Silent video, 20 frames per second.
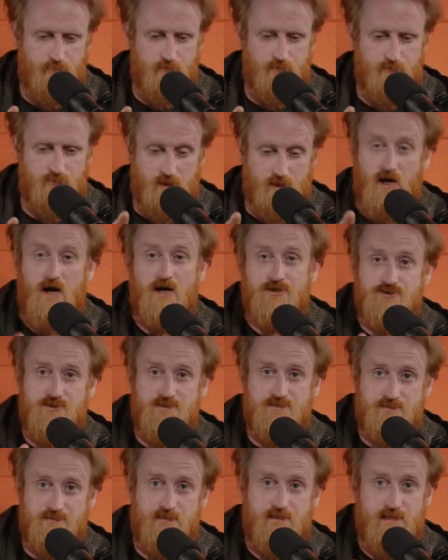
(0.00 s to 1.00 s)

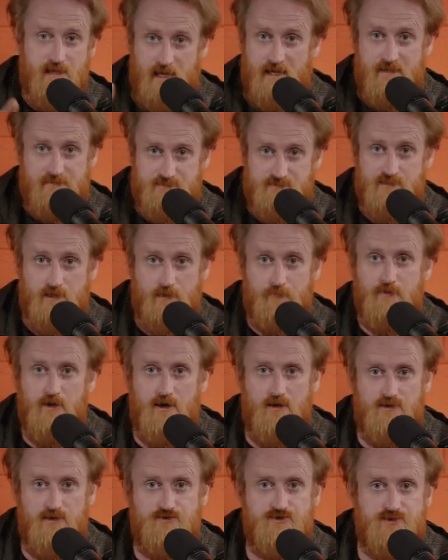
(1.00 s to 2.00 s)
consciously and
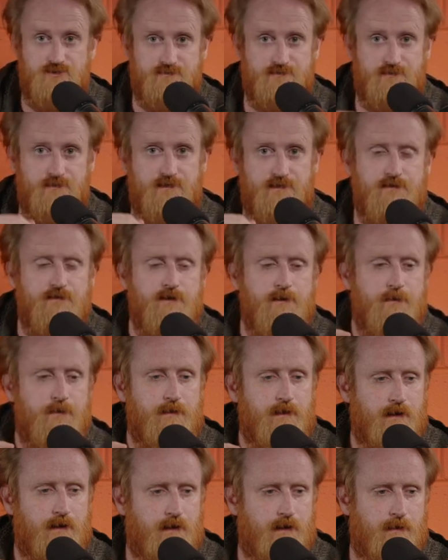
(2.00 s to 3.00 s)
subconsciously.
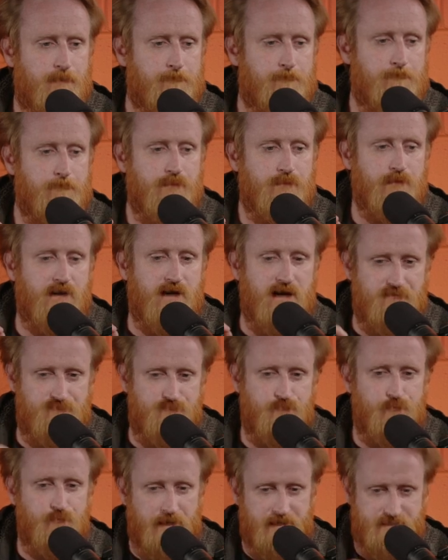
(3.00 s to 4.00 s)
Um,
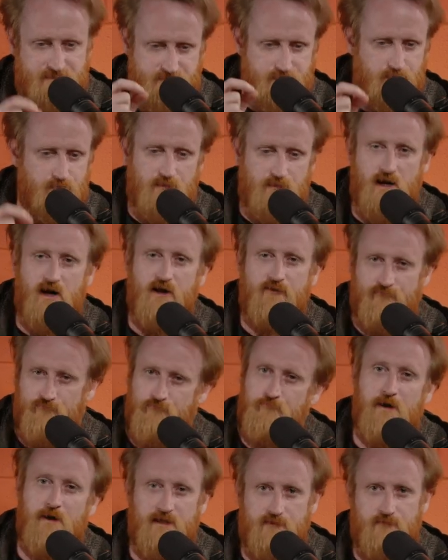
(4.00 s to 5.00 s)
I've based a lot
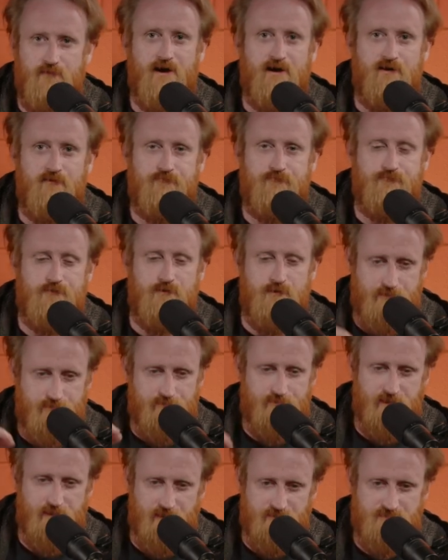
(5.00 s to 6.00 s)
of my life on
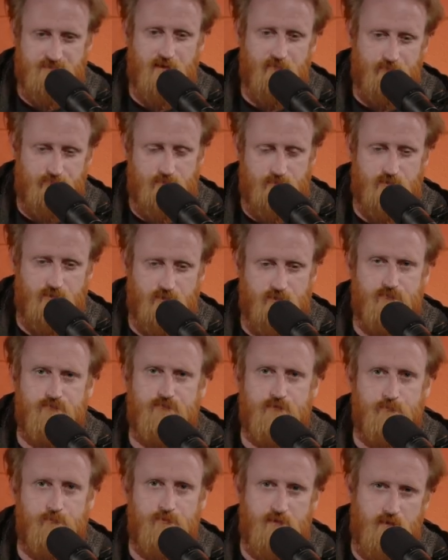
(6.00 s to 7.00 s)
things I've learned
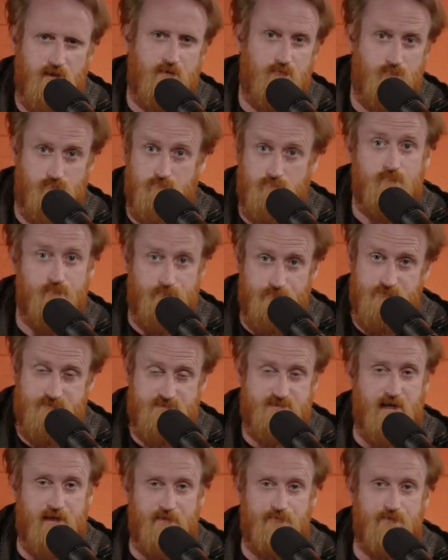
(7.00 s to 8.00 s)
from
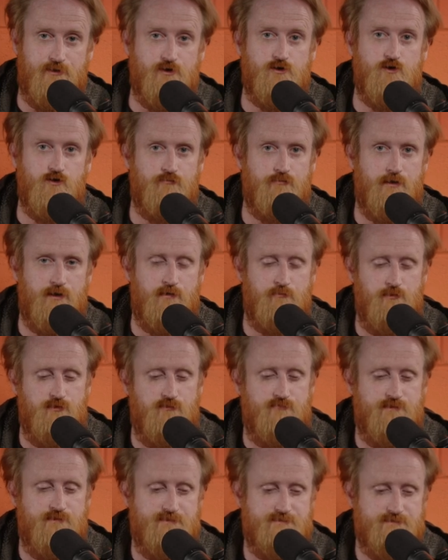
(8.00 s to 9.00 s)
Stanley Kubrick
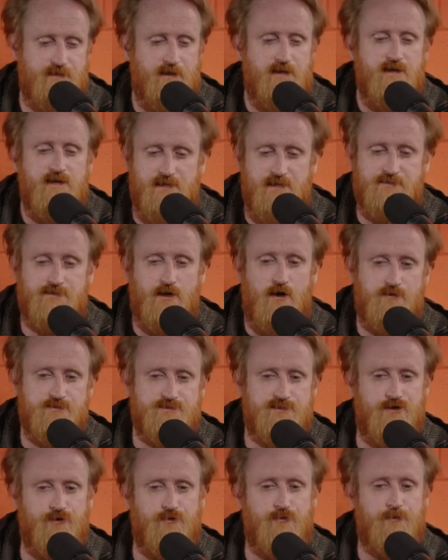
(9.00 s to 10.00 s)
movies. He's
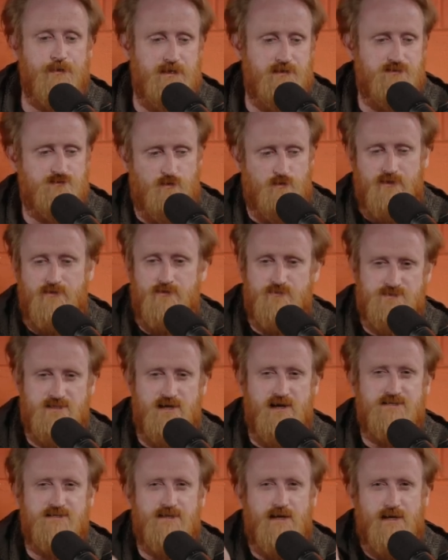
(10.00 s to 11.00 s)
also he's one of those
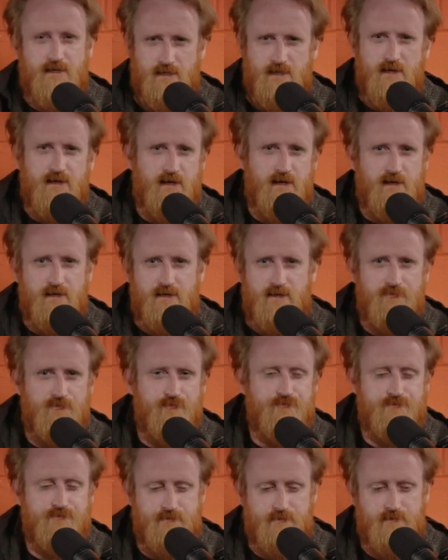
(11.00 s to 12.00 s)
guys. I kind of got
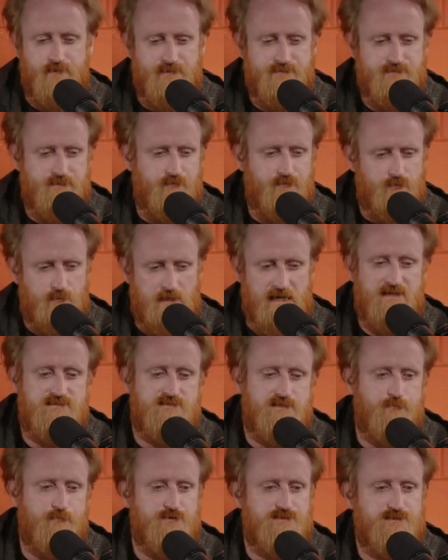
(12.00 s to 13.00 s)
into this in the
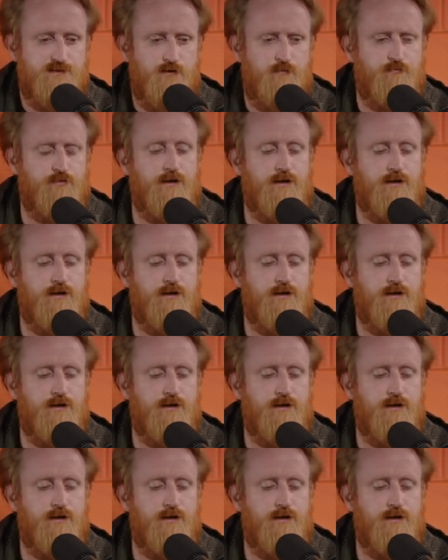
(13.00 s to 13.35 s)
last episode, but